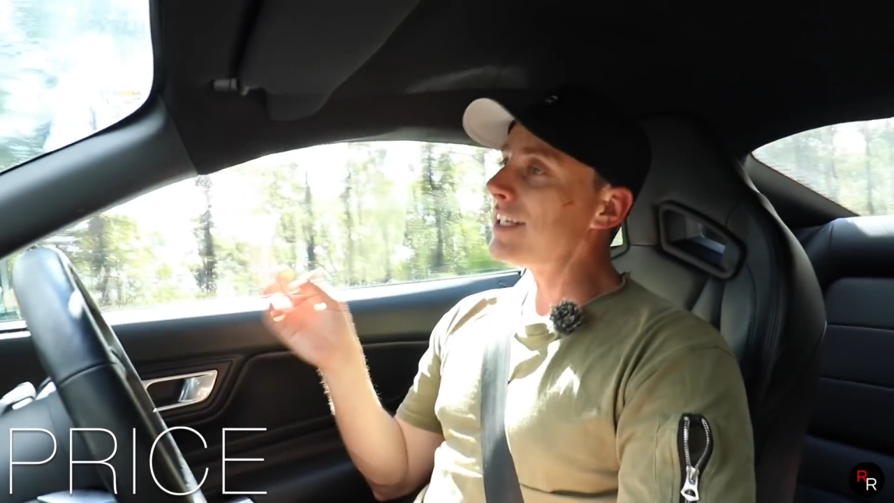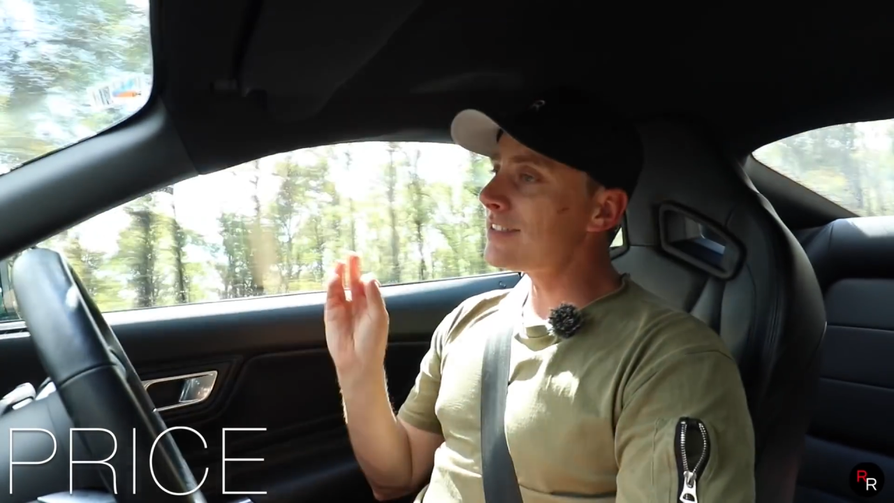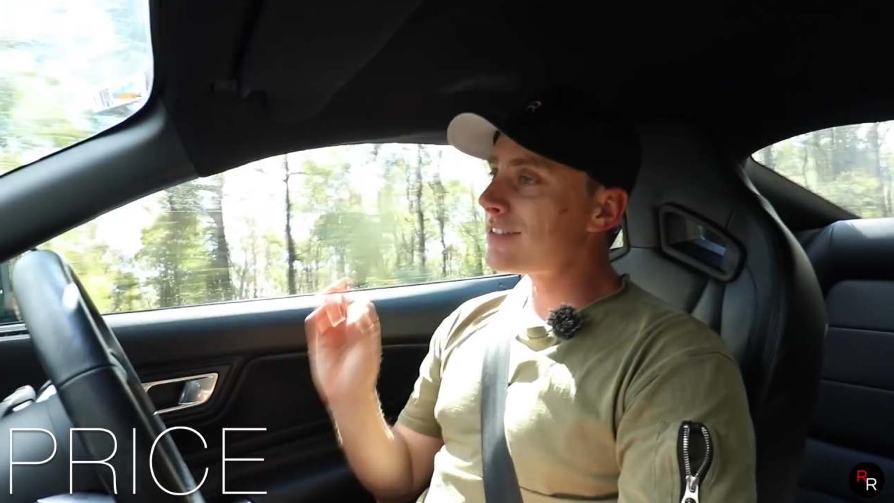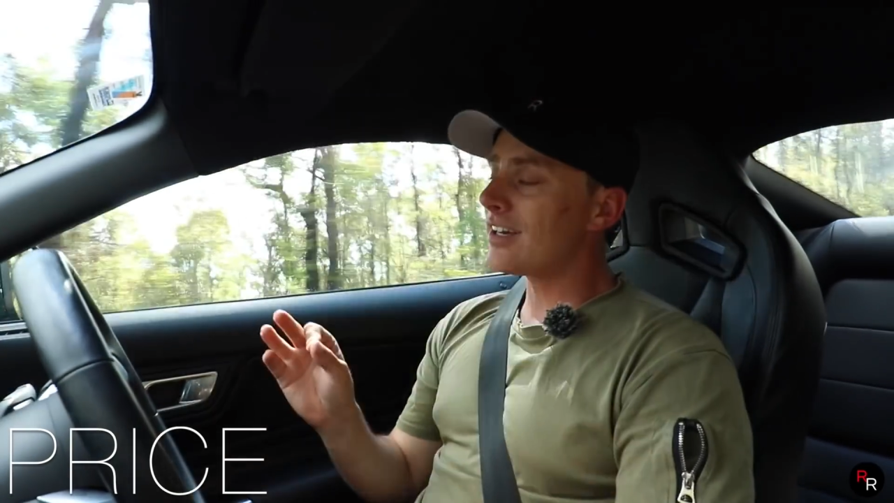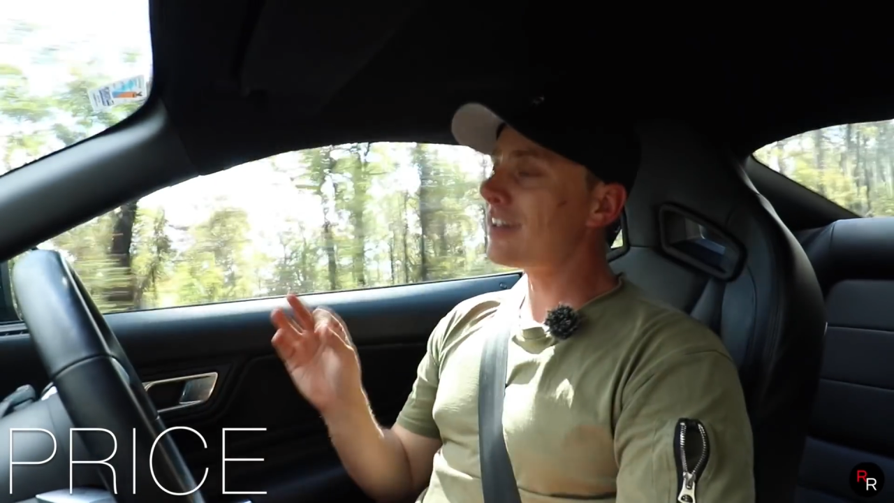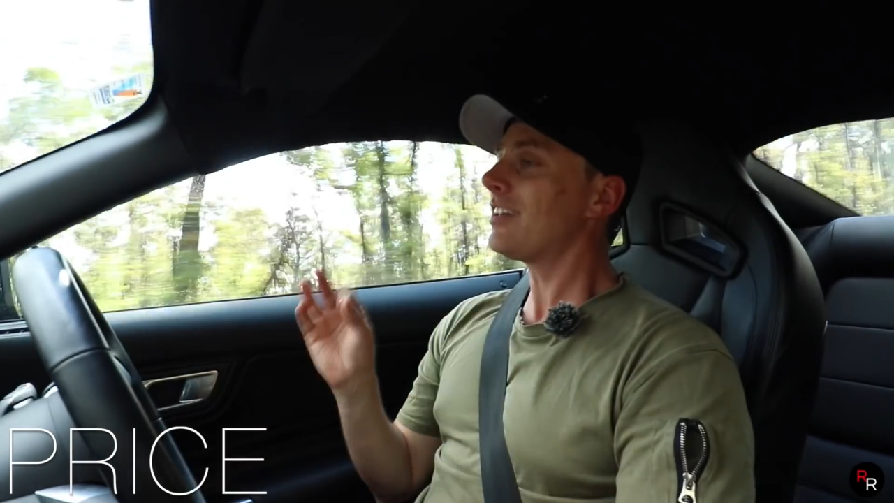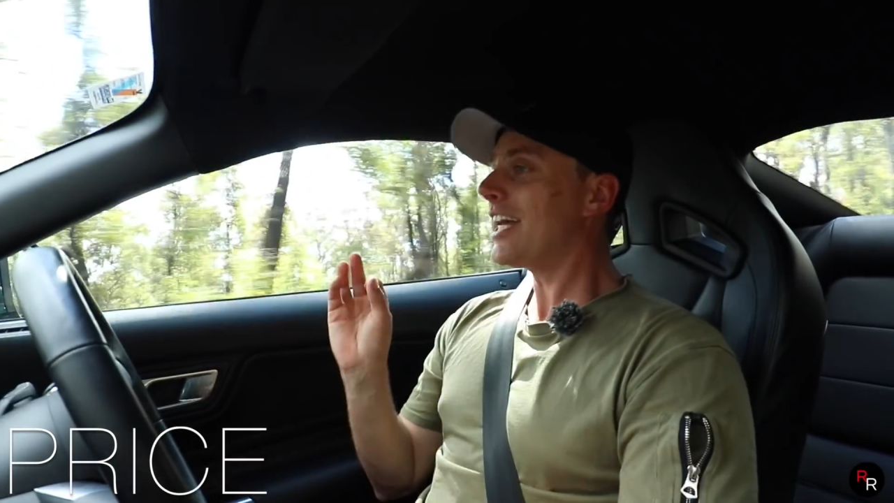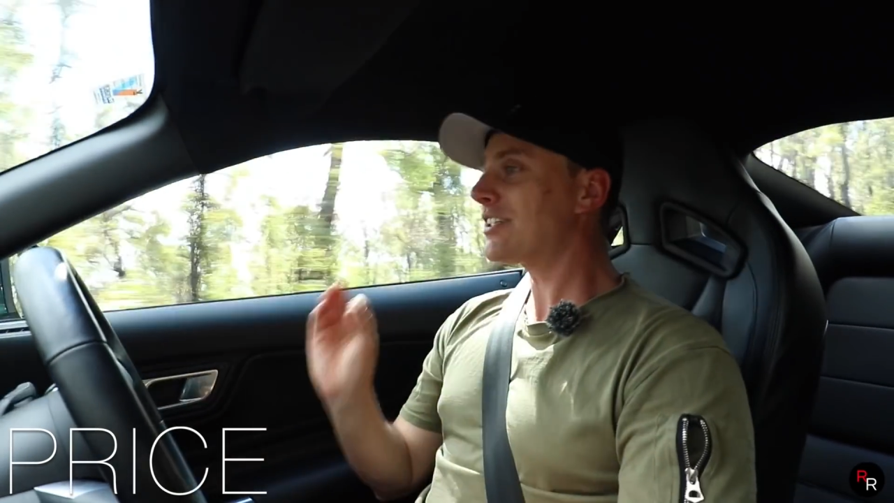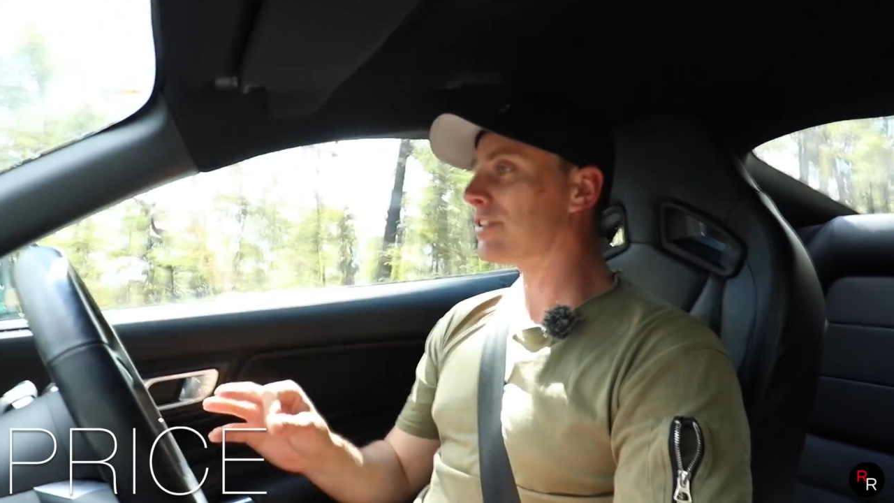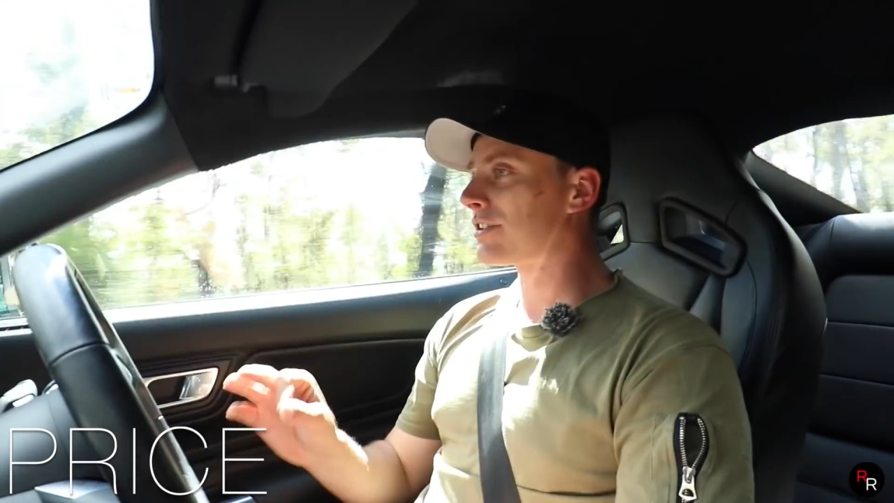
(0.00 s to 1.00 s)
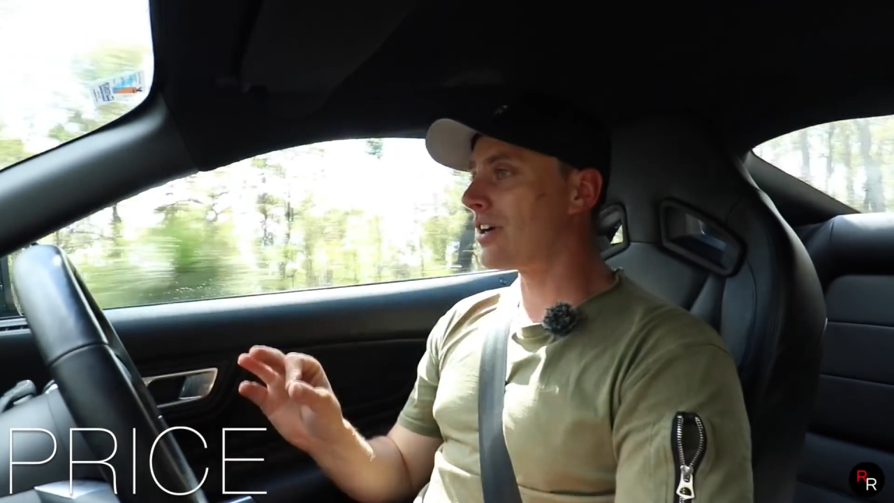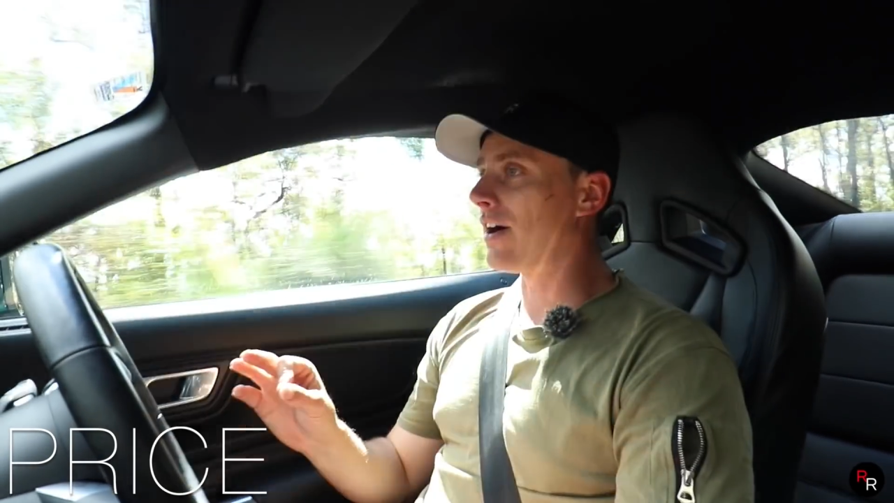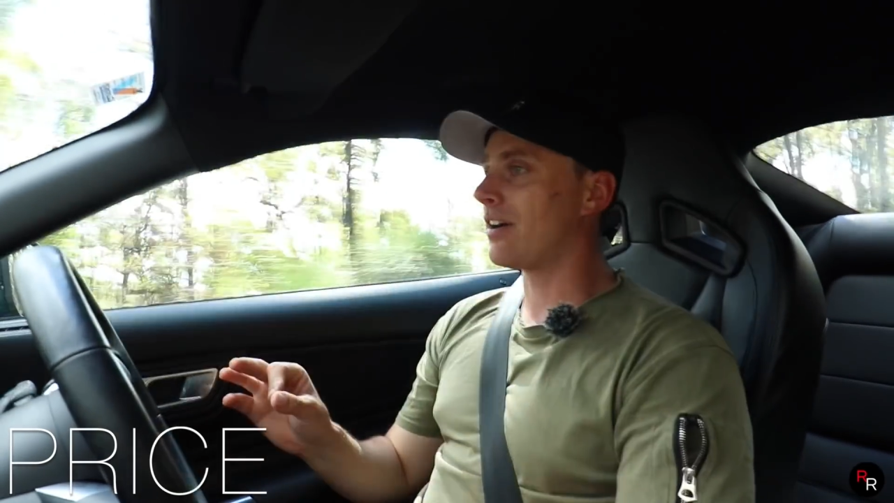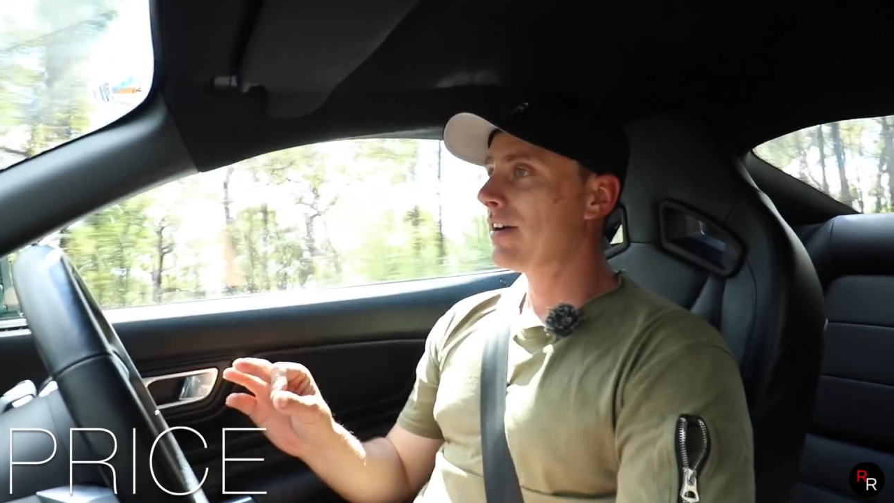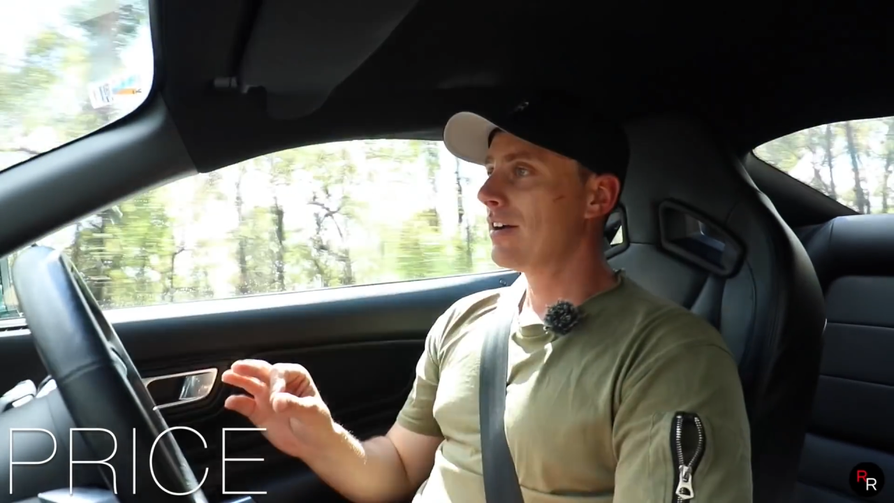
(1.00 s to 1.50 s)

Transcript: is a collector's car,